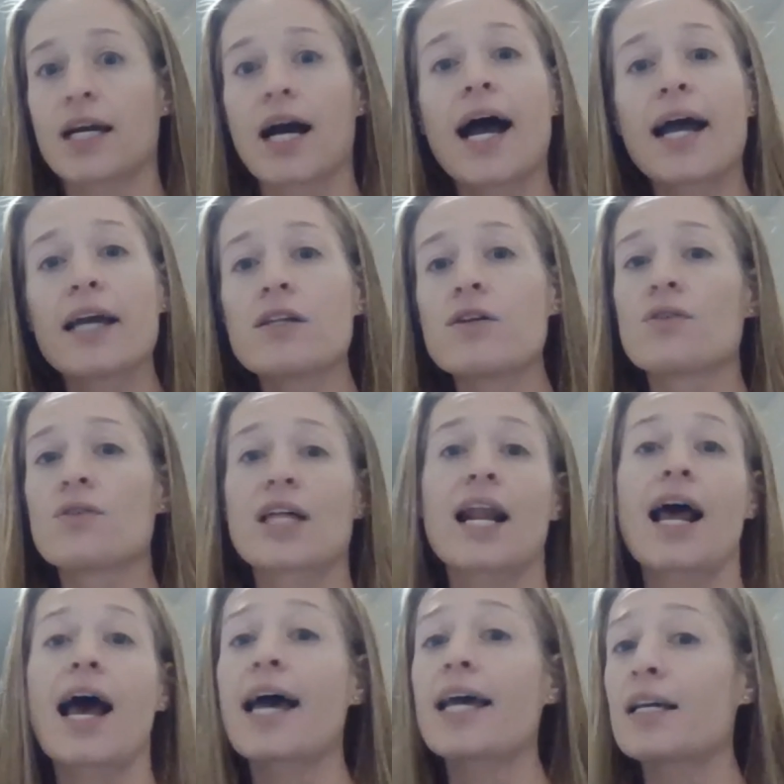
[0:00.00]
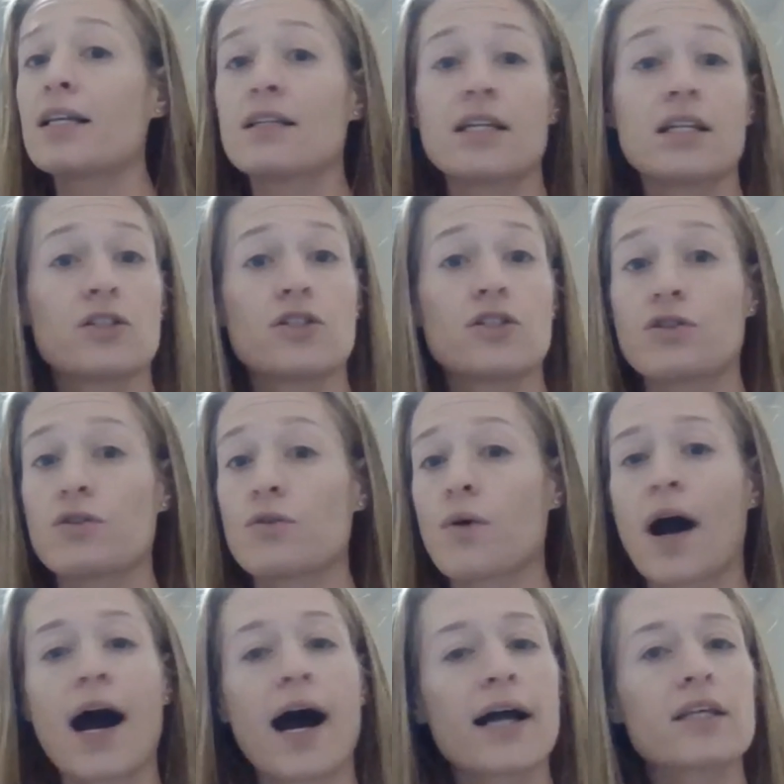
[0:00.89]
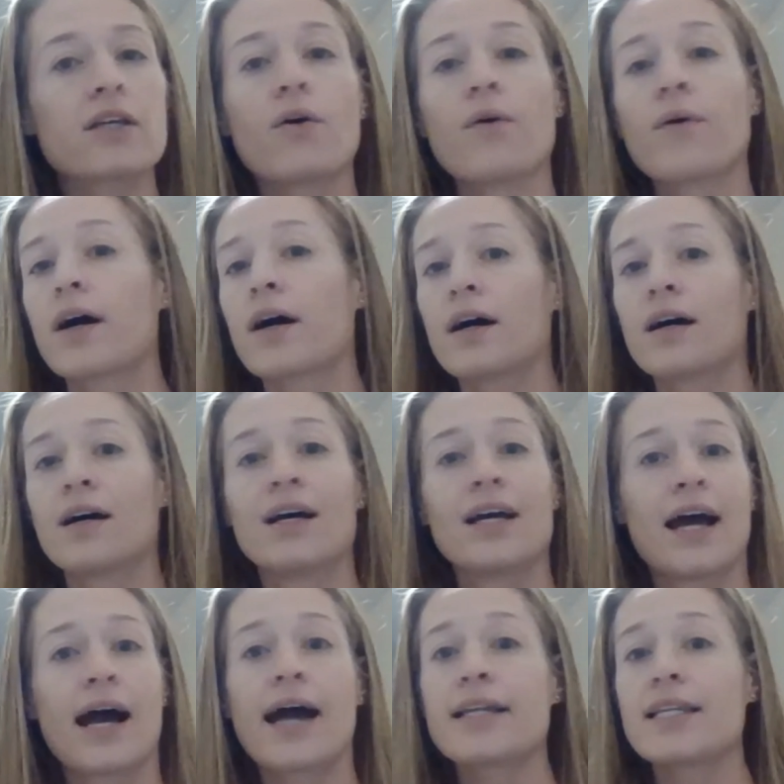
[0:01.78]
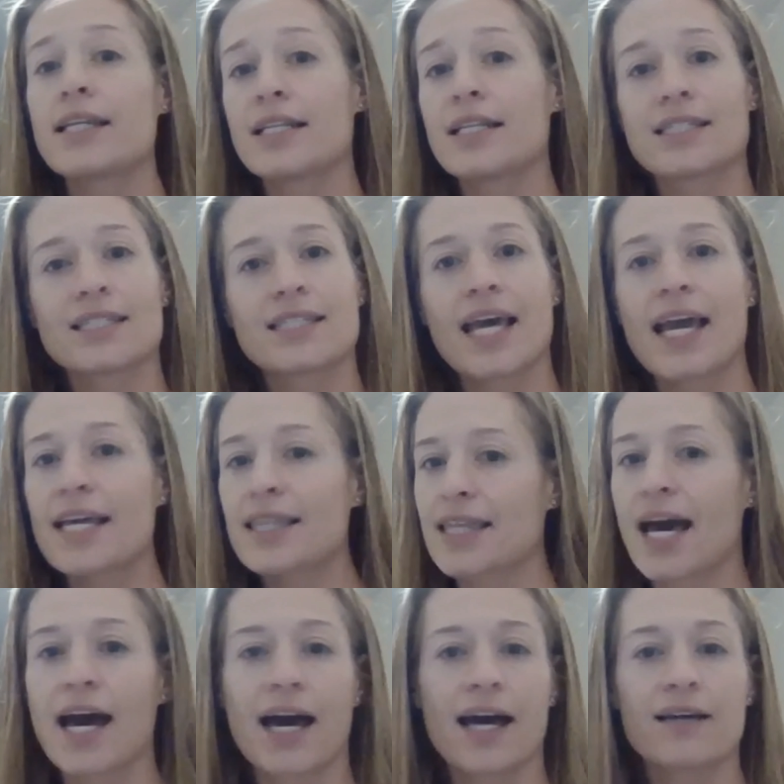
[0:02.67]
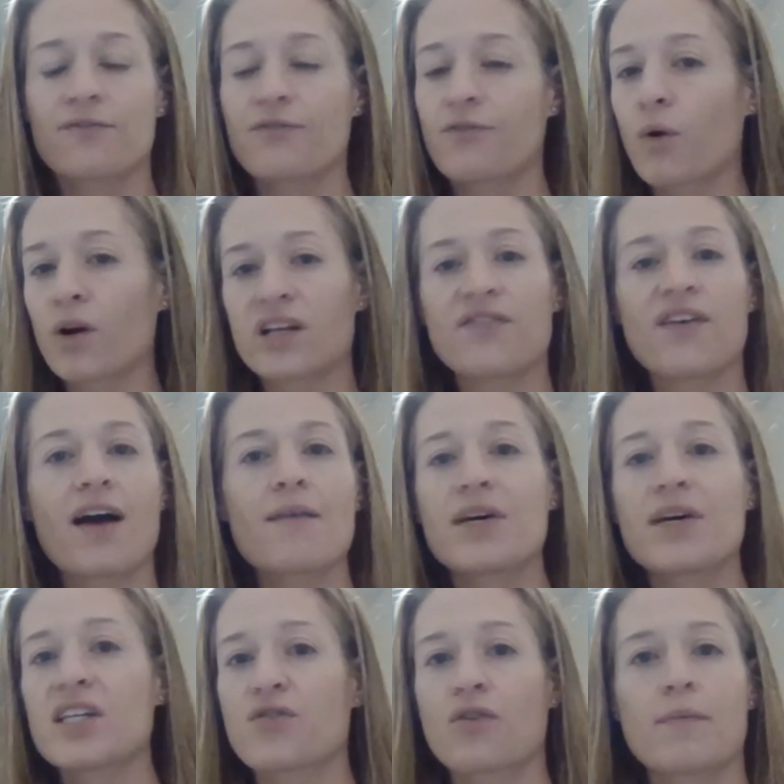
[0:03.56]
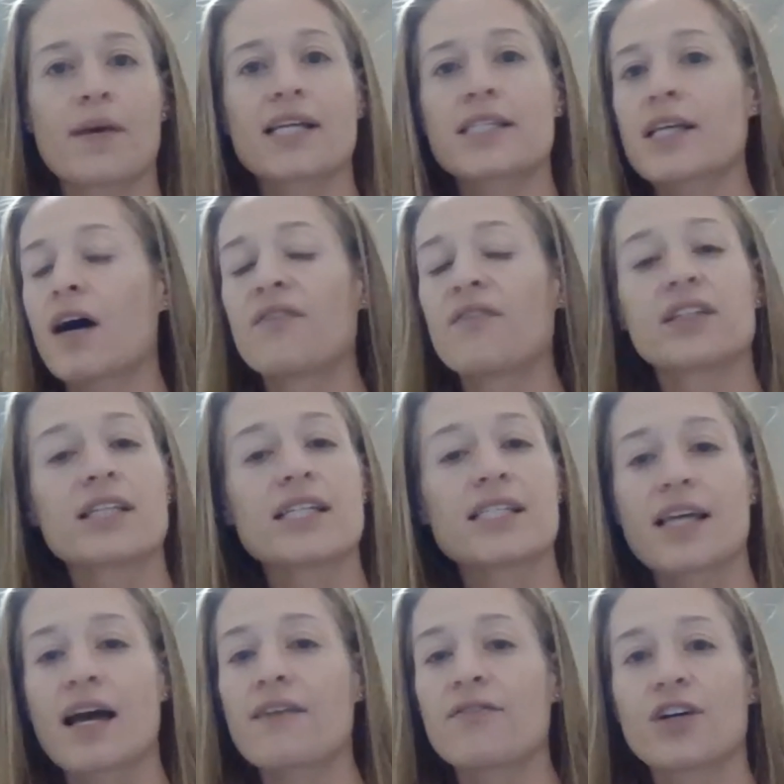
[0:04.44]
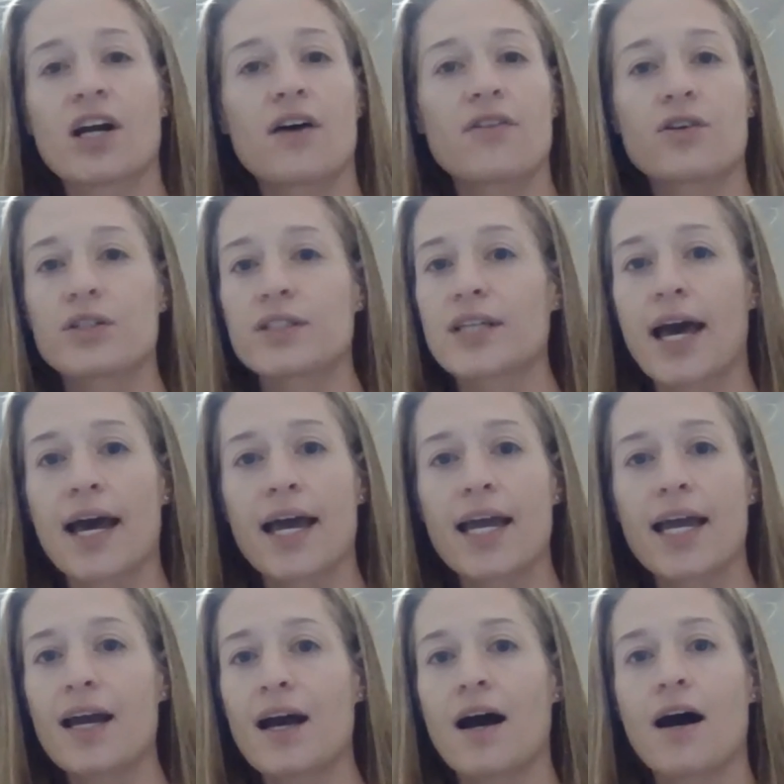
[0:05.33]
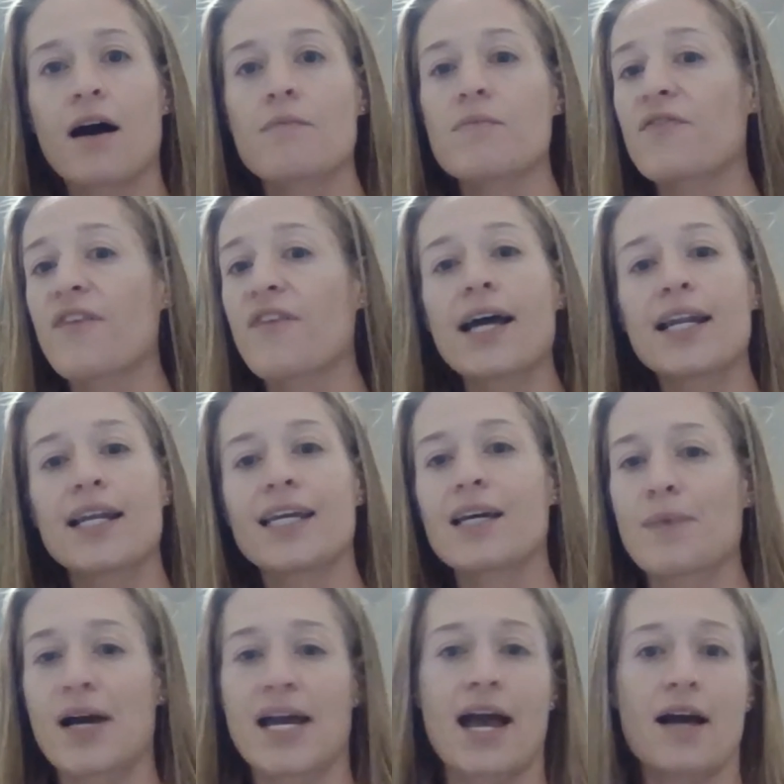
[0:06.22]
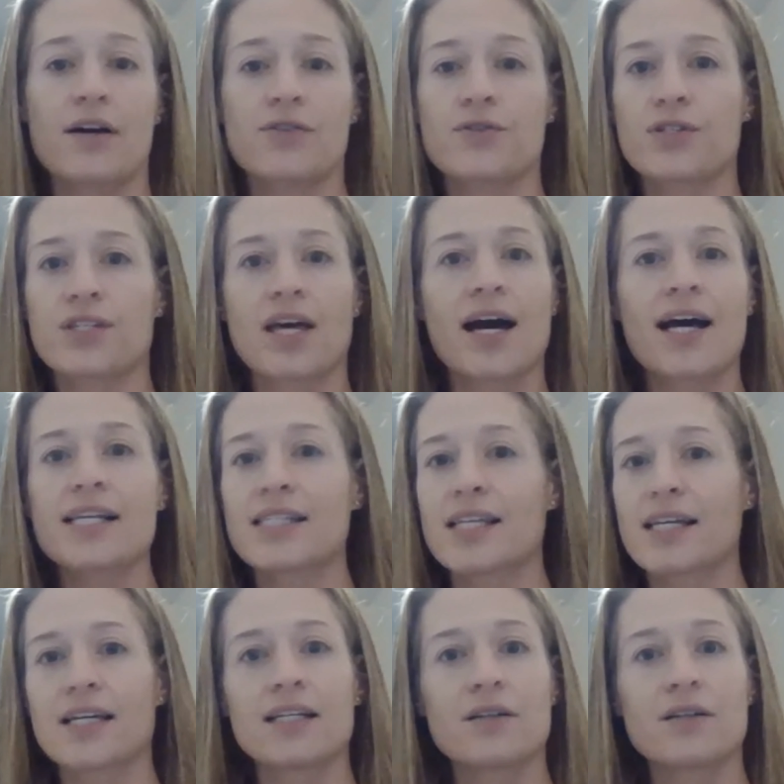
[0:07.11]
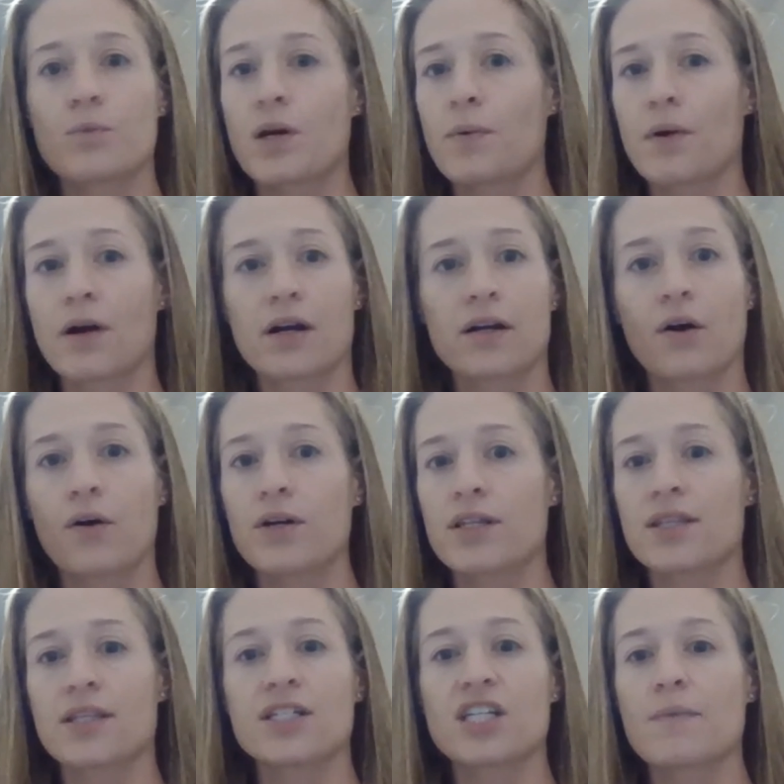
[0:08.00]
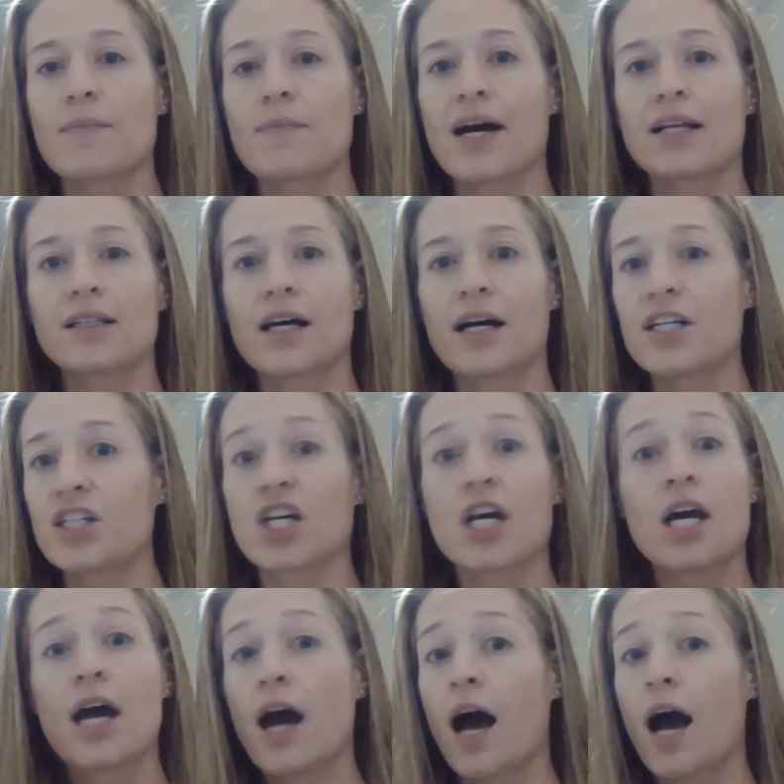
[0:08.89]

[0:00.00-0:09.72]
Like I knew that I needed to do hot yoga. I needed to take that 45 minutes for myself at least every other day. If I didn't get my exercise in, we weren't going to the gym at lunch.